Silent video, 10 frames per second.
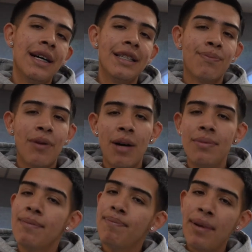it's
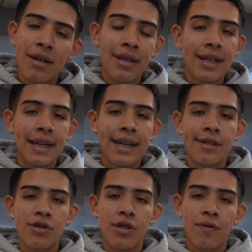probably barely going to
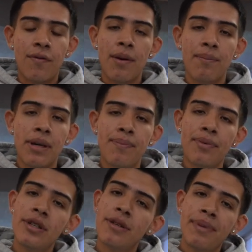get you to the front
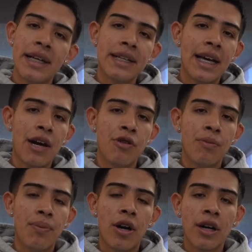bumper depending how you're
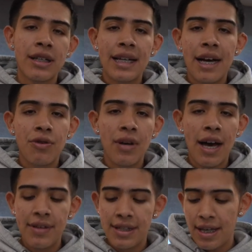parked and how you
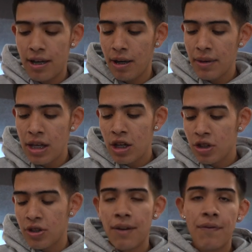have it set up.
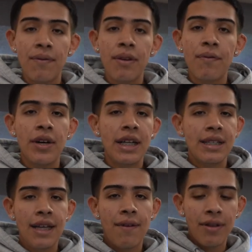So that 50-foot is
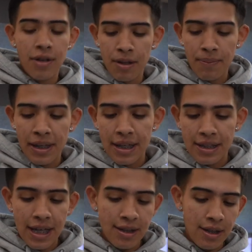definitely going to be a
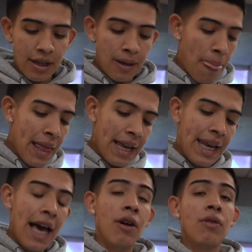necessity.
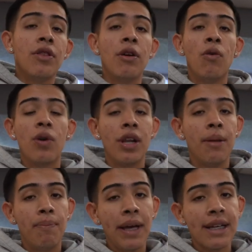Now, one of the
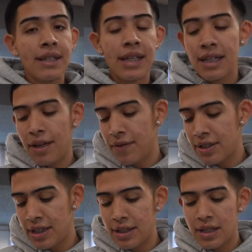biggest key
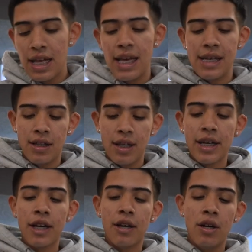differences is, look
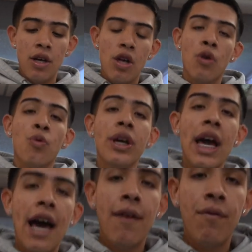here. We have